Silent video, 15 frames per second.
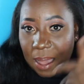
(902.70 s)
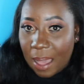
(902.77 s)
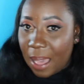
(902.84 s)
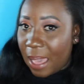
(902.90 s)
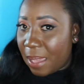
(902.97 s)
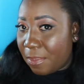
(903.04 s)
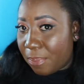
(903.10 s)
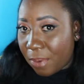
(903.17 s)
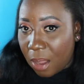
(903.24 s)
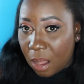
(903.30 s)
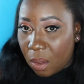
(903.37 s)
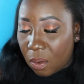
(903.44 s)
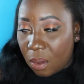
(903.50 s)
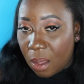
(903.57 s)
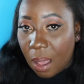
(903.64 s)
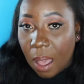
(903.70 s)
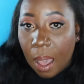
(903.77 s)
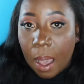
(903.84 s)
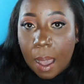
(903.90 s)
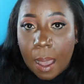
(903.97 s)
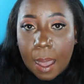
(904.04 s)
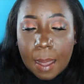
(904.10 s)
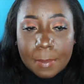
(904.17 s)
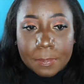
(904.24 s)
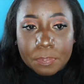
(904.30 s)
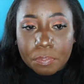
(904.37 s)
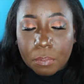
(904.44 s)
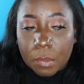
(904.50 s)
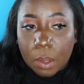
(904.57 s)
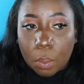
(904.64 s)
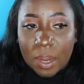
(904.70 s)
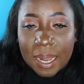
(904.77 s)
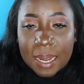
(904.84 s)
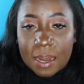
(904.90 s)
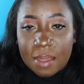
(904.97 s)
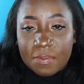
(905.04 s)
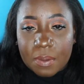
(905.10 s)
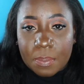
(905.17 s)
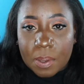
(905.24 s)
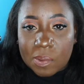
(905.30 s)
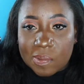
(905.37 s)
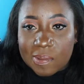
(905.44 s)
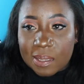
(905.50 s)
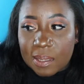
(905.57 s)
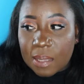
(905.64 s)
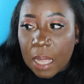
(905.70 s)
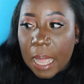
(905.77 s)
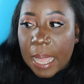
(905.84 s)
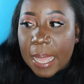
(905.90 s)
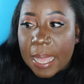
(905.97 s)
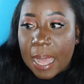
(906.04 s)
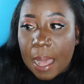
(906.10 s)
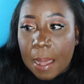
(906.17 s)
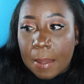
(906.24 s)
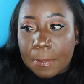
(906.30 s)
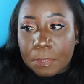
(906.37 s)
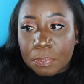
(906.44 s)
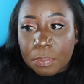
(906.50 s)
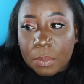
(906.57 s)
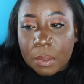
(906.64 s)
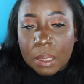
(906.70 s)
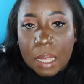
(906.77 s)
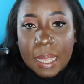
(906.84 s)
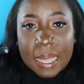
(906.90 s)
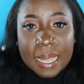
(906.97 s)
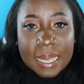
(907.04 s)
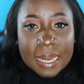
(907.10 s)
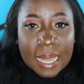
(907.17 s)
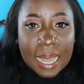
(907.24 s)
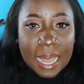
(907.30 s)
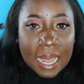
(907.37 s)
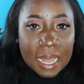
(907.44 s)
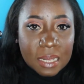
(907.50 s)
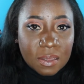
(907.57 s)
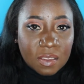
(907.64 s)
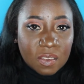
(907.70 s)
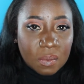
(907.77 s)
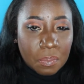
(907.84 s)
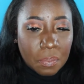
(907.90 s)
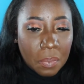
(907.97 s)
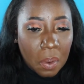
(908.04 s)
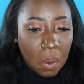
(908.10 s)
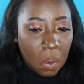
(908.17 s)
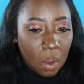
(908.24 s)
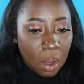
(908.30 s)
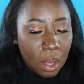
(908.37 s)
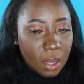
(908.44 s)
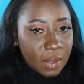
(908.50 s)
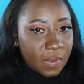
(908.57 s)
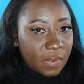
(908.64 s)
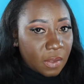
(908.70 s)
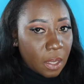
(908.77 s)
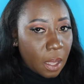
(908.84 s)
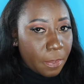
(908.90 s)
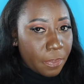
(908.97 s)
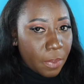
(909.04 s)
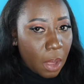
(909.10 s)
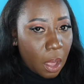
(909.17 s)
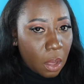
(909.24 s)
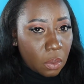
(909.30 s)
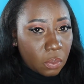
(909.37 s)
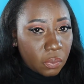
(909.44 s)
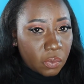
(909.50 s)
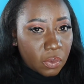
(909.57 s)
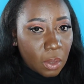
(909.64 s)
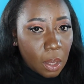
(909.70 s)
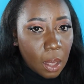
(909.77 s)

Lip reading: eyebrow. What I love about it, it adds more to your brows.